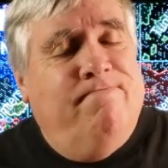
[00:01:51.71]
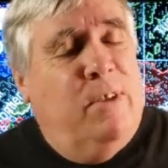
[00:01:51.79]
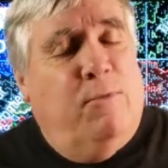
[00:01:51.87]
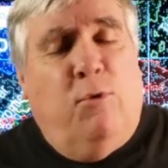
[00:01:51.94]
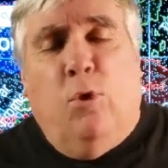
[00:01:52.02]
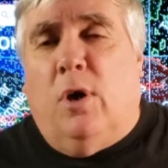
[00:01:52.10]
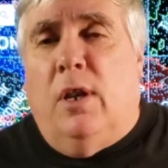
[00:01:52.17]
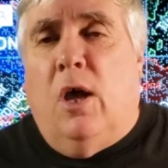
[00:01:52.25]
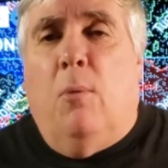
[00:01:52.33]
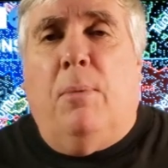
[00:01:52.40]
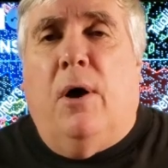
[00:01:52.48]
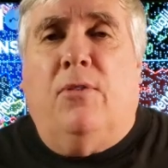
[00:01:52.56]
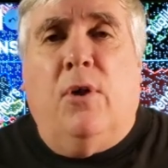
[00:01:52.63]
If you can
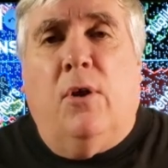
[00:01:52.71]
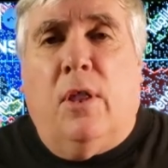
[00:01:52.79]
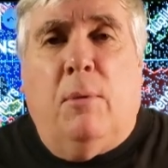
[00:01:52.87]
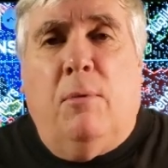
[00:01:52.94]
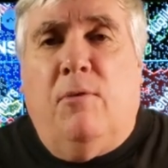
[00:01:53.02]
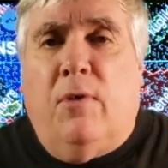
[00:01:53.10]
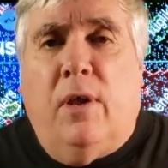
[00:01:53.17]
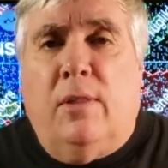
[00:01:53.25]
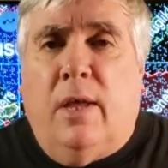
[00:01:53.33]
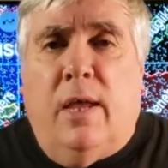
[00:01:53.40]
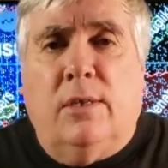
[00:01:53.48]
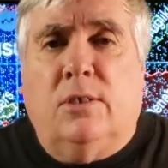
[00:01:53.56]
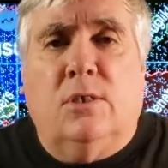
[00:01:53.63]
help out there, that'd be
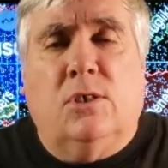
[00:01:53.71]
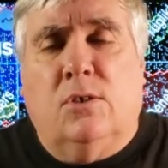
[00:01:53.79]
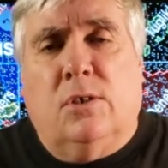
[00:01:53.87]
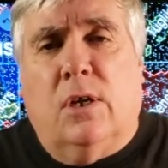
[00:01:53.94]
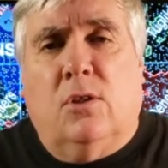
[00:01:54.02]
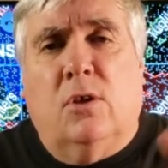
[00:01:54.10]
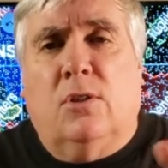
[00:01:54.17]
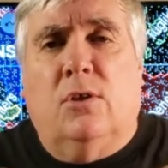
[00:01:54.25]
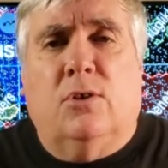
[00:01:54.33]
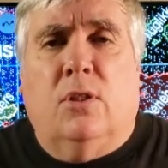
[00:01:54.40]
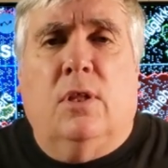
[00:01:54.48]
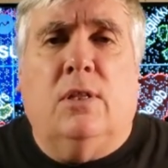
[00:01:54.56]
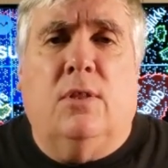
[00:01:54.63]
fantastic. So take a look. There's
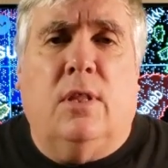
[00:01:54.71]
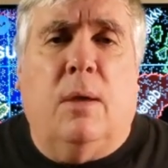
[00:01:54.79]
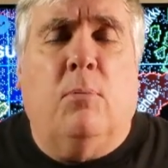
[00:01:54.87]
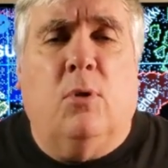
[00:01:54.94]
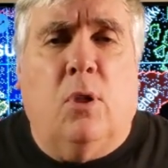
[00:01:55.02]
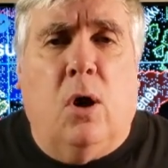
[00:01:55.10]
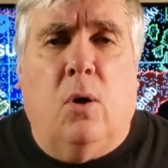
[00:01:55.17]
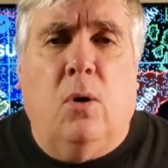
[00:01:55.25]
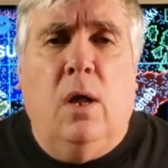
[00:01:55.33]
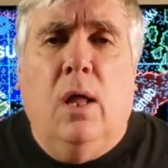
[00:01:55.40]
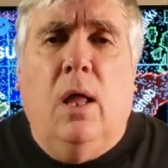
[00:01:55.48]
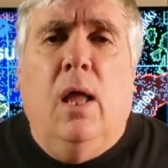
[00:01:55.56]
a link to that below.